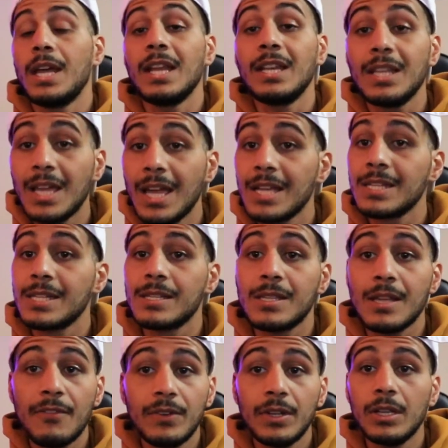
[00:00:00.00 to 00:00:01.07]
And yes,
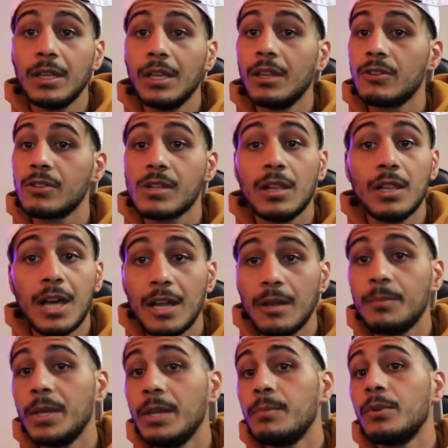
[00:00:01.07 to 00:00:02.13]
definitely there's a lot
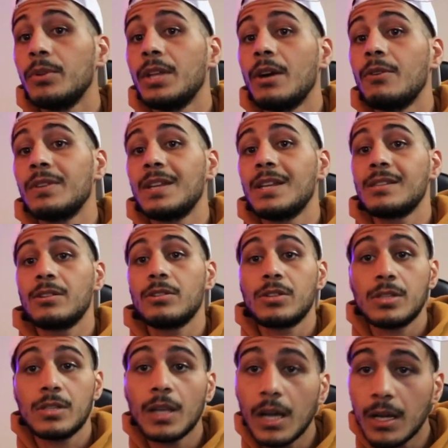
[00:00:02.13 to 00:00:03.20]
of people nowadays that are
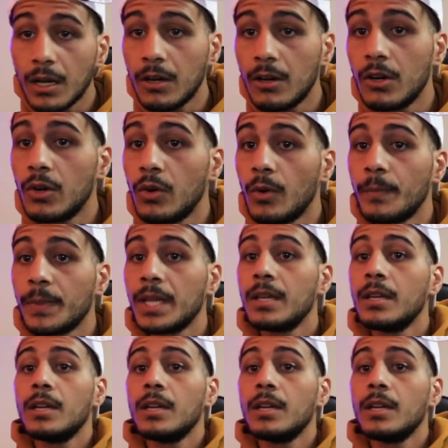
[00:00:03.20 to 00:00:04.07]
stuck at home